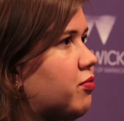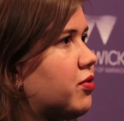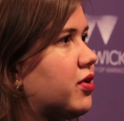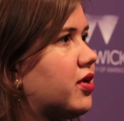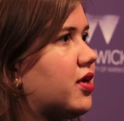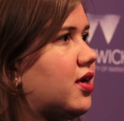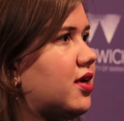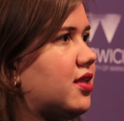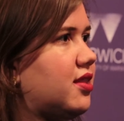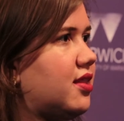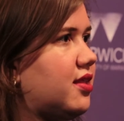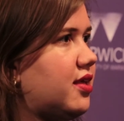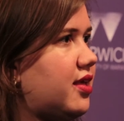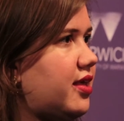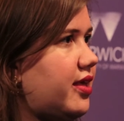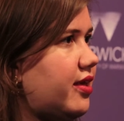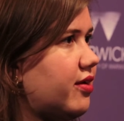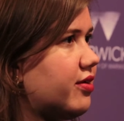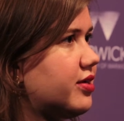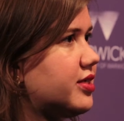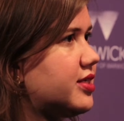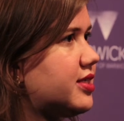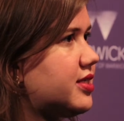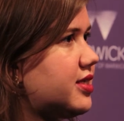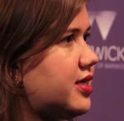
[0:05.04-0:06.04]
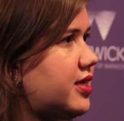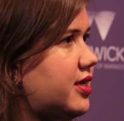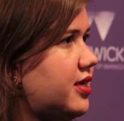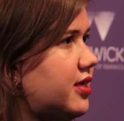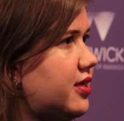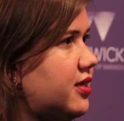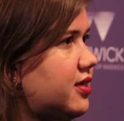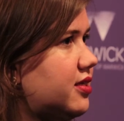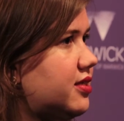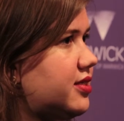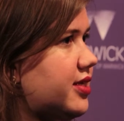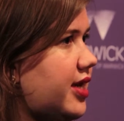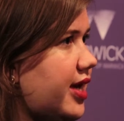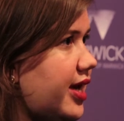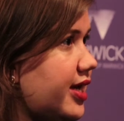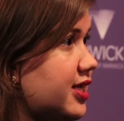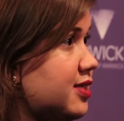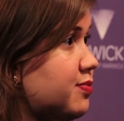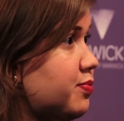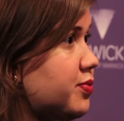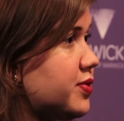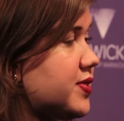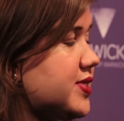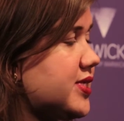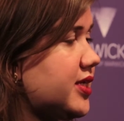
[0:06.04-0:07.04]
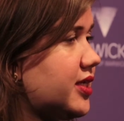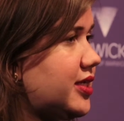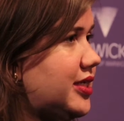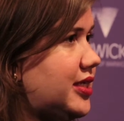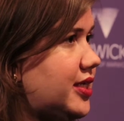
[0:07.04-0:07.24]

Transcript: work on the ERC Diasporas and